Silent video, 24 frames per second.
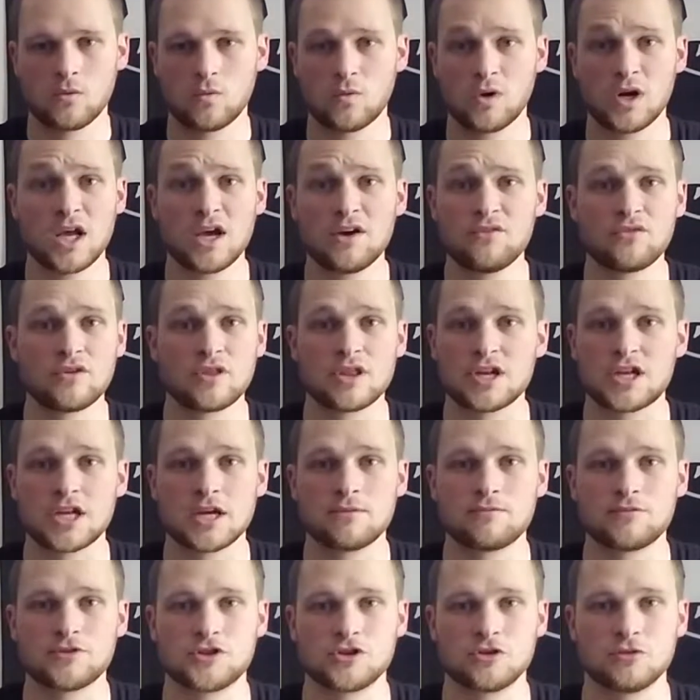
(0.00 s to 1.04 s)
whatever the
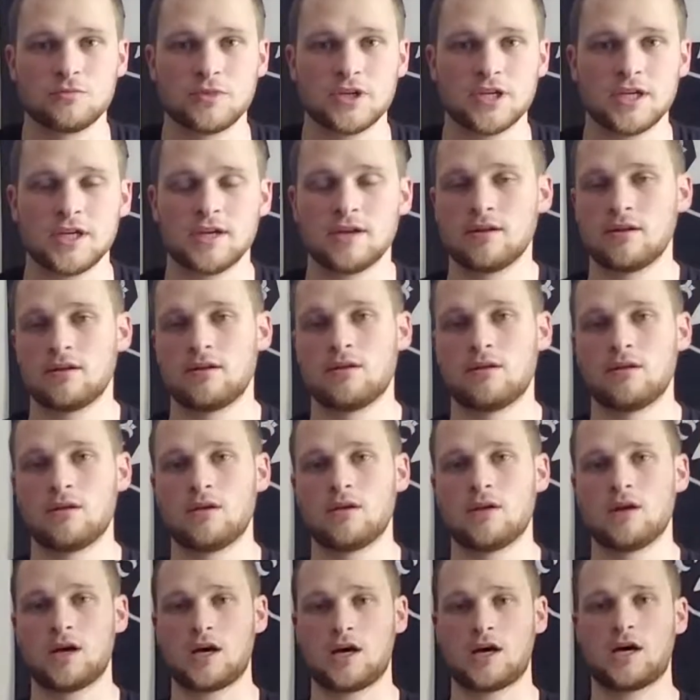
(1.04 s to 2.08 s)
temperature be.
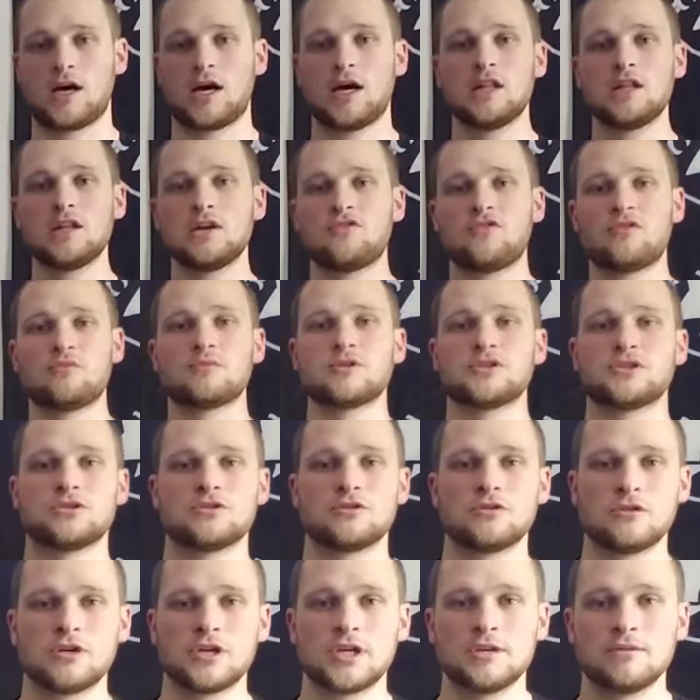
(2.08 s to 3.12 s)
I live in
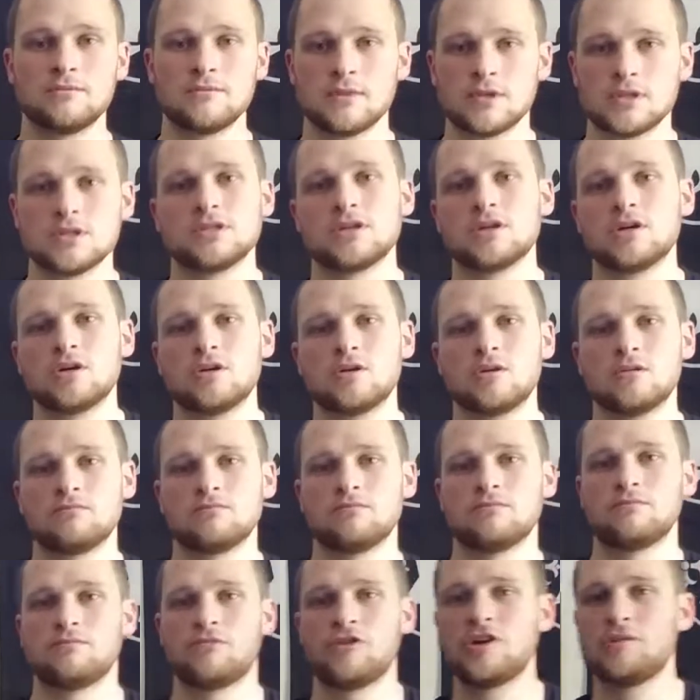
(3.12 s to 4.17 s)
Missouri, so
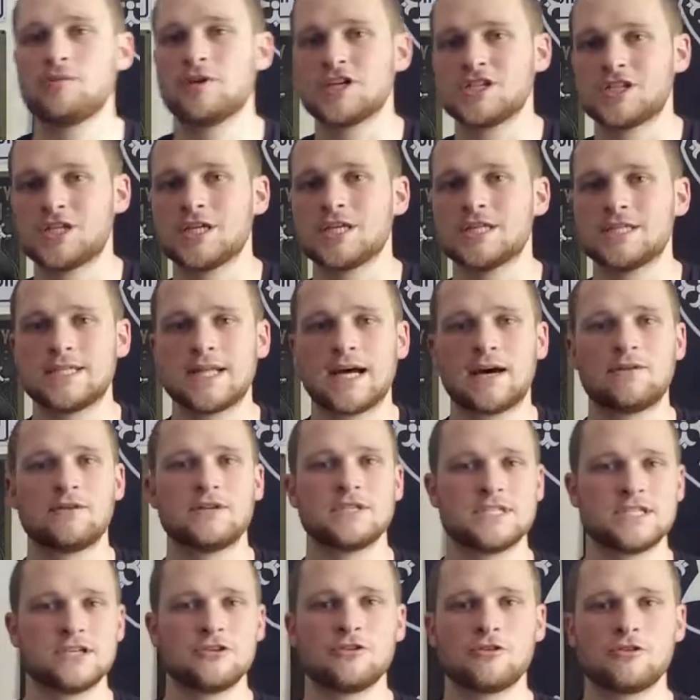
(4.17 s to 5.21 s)
pretty much gets down
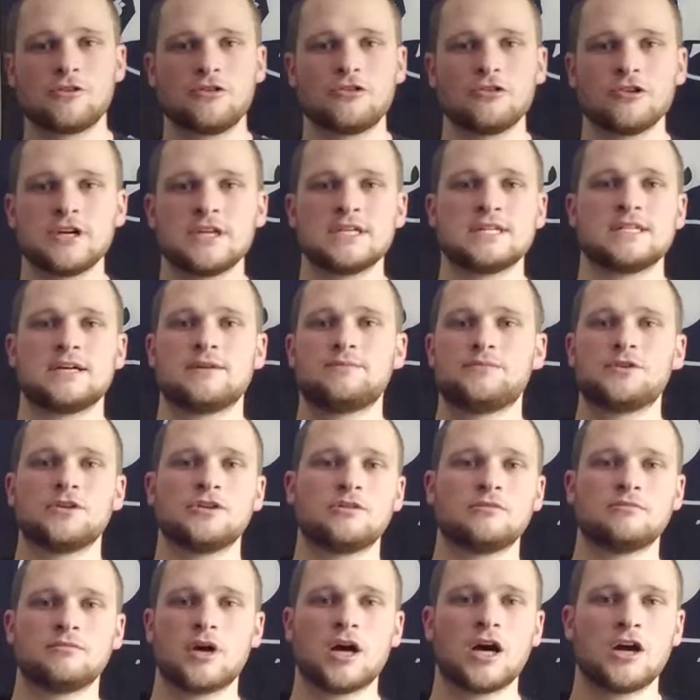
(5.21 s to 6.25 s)
to 0 degrees up
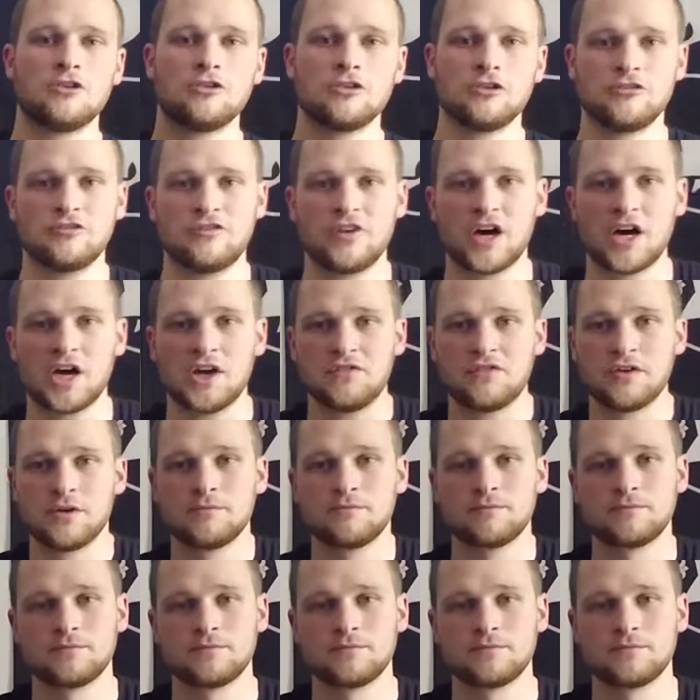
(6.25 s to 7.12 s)
to 105